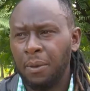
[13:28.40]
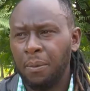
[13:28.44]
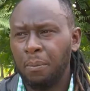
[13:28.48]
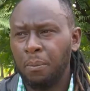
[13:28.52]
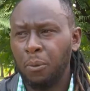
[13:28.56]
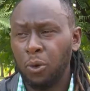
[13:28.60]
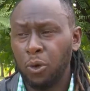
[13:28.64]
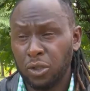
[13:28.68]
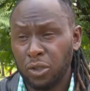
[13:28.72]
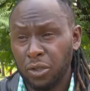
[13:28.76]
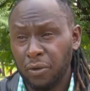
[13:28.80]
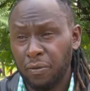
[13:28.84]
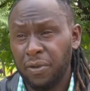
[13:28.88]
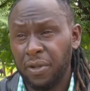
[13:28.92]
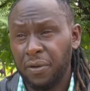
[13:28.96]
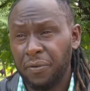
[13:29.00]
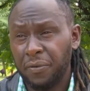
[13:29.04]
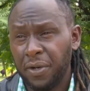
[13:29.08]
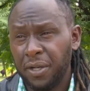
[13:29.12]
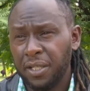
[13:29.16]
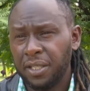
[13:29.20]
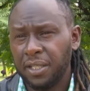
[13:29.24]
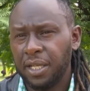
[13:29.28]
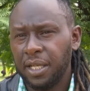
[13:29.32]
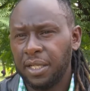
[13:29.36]
Most of the
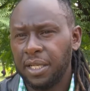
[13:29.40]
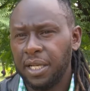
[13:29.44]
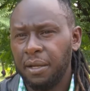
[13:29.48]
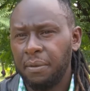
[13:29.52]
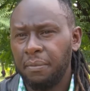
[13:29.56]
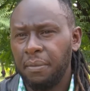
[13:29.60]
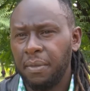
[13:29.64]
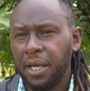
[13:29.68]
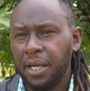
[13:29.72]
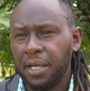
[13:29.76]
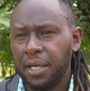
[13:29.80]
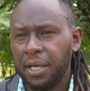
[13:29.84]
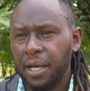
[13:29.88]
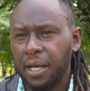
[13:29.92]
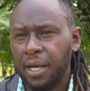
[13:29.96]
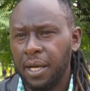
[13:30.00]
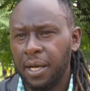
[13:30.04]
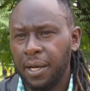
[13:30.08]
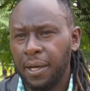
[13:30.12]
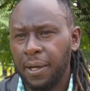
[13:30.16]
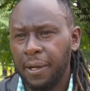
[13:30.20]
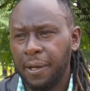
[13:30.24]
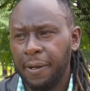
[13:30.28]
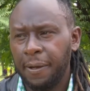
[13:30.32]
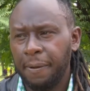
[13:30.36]
friends that I met,
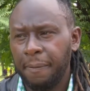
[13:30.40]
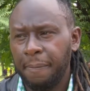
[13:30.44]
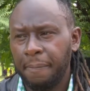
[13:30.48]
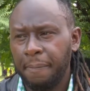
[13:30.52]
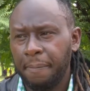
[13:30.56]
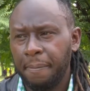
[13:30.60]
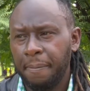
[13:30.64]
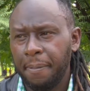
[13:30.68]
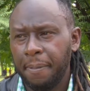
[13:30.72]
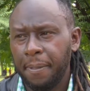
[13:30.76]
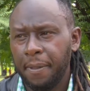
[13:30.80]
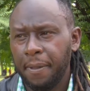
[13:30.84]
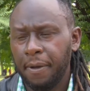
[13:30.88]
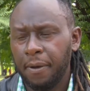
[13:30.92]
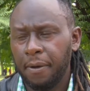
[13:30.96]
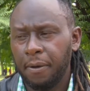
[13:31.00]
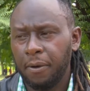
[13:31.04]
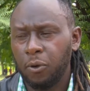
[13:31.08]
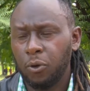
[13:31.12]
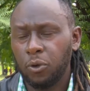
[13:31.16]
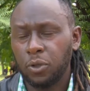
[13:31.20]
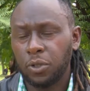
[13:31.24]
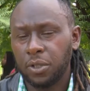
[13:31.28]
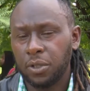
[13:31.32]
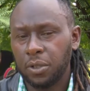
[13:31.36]

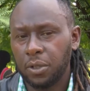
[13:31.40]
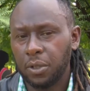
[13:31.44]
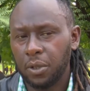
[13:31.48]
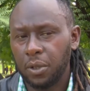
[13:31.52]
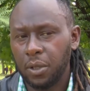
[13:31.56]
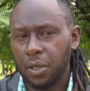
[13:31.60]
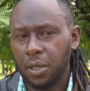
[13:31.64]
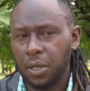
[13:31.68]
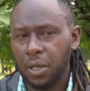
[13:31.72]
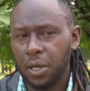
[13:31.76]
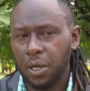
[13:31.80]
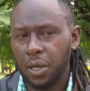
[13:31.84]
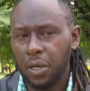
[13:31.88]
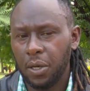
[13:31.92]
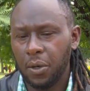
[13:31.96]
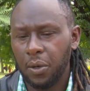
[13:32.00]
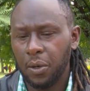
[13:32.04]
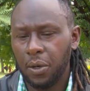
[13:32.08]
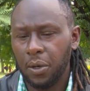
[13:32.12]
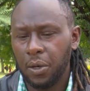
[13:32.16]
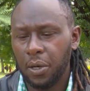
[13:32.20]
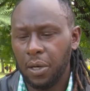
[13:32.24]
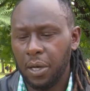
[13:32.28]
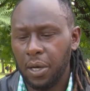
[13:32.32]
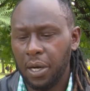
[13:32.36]
because
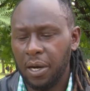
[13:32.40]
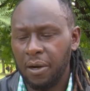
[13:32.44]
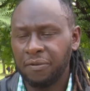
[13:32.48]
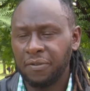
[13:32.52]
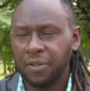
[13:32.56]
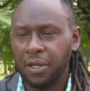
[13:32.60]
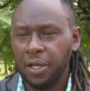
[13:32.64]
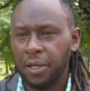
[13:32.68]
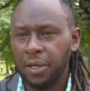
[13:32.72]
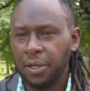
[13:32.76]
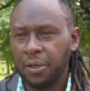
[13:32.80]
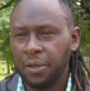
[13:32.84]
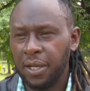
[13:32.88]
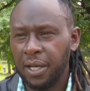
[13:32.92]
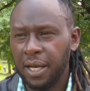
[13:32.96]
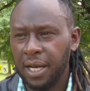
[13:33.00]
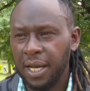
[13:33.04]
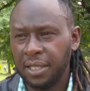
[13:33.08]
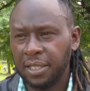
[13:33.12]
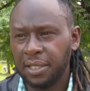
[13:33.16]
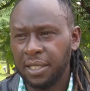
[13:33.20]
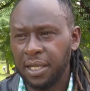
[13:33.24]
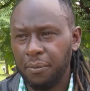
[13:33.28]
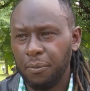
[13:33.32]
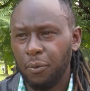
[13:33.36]
after the
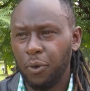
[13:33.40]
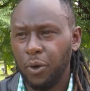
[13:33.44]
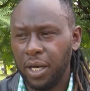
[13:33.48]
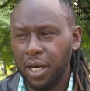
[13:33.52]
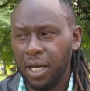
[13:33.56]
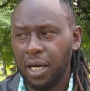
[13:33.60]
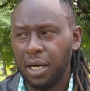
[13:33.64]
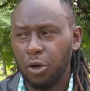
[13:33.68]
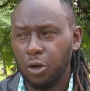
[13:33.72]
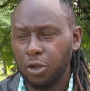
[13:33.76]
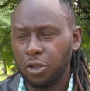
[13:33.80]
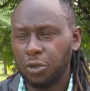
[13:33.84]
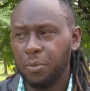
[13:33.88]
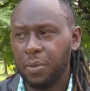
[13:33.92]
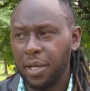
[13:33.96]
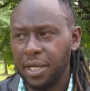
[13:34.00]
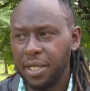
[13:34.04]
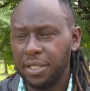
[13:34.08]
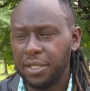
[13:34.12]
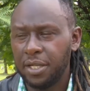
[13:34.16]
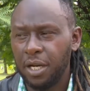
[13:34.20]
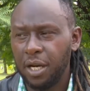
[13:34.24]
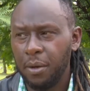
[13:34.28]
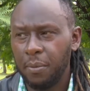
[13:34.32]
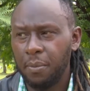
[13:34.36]
last time when I lost my
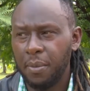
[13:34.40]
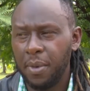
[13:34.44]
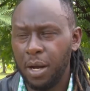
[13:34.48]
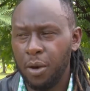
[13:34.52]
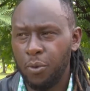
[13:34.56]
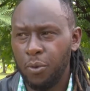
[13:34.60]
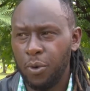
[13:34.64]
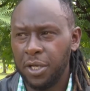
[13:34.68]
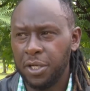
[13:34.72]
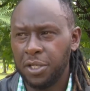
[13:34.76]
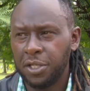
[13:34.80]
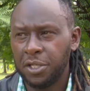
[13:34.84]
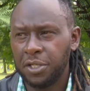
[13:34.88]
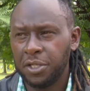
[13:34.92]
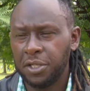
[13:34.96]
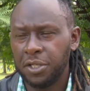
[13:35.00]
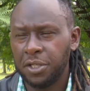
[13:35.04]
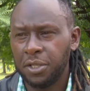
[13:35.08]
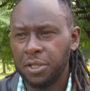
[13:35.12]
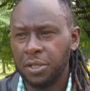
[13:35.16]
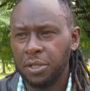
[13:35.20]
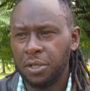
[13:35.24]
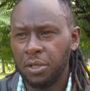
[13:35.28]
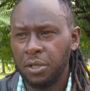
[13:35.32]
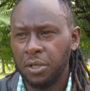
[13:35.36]
job, I went
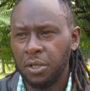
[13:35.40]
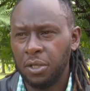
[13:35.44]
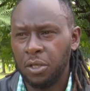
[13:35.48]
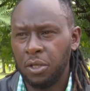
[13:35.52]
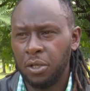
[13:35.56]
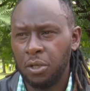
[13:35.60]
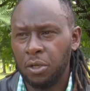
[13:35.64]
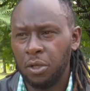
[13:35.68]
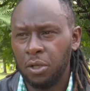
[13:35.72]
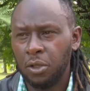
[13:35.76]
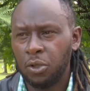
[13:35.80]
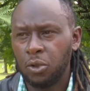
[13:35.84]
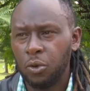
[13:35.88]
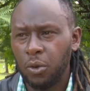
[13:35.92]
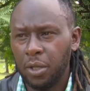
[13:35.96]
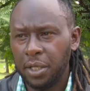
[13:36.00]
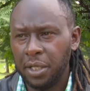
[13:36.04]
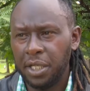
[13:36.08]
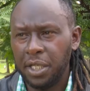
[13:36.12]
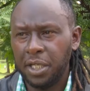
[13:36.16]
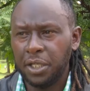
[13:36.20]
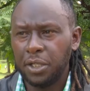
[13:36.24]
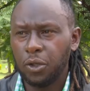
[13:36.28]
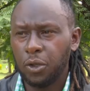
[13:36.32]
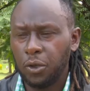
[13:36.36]
to a
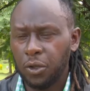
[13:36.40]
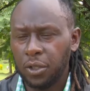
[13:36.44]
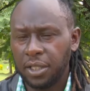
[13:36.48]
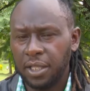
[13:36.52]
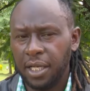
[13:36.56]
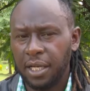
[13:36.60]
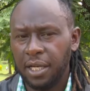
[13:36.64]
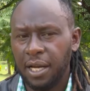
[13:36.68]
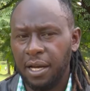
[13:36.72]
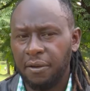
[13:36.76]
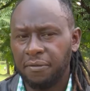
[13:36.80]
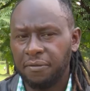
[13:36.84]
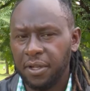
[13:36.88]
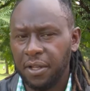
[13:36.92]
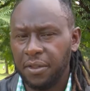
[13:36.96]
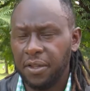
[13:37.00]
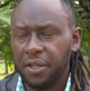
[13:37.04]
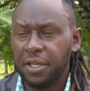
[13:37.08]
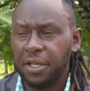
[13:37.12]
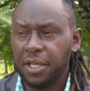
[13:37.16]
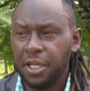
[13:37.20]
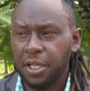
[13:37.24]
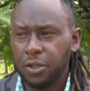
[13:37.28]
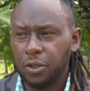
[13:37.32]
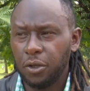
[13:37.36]
detox, and after
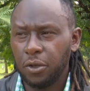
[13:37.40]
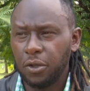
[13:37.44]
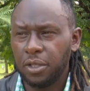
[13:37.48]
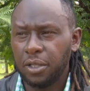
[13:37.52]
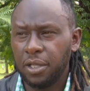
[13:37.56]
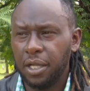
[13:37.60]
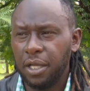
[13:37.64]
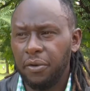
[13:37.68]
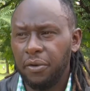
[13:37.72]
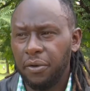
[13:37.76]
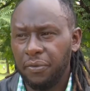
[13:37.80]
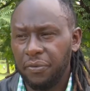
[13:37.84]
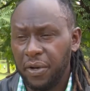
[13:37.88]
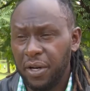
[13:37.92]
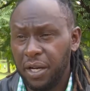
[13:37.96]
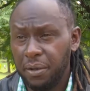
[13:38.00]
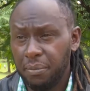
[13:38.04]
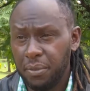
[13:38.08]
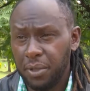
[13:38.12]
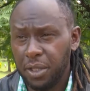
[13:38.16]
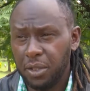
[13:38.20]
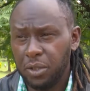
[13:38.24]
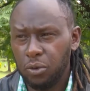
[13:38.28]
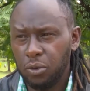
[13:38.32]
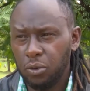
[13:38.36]
the detox, they referred
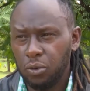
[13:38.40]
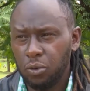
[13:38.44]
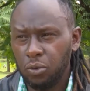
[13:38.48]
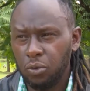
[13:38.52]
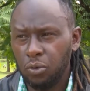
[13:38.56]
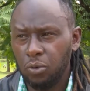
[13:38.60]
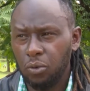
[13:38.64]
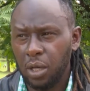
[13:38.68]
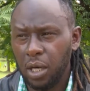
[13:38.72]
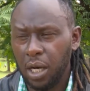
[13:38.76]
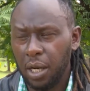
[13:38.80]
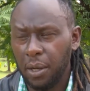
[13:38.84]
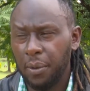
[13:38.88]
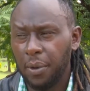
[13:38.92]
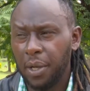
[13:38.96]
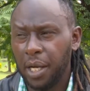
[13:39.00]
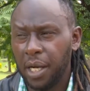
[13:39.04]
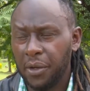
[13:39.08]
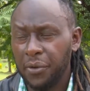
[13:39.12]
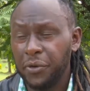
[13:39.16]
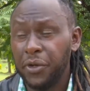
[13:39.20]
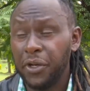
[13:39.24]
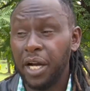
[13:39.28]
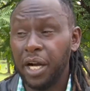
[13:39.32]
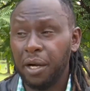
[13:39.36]
me to
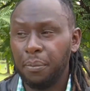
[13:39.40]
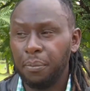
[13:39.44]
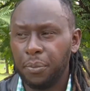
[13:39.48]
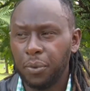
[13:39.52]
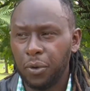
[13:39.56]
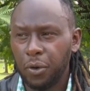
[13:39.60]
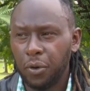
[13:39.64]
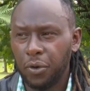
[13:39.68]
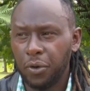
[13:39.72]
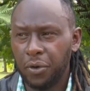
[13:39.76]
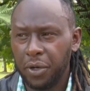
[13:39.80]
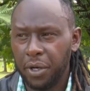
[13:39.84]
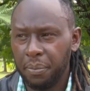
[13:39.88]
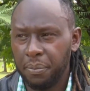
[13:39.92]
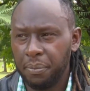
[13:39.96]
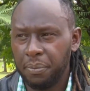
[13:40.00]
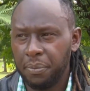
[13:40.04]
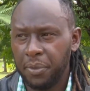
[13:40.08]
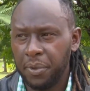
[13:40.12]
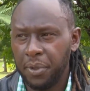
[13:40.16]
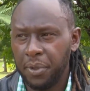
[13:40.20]
a rehab program.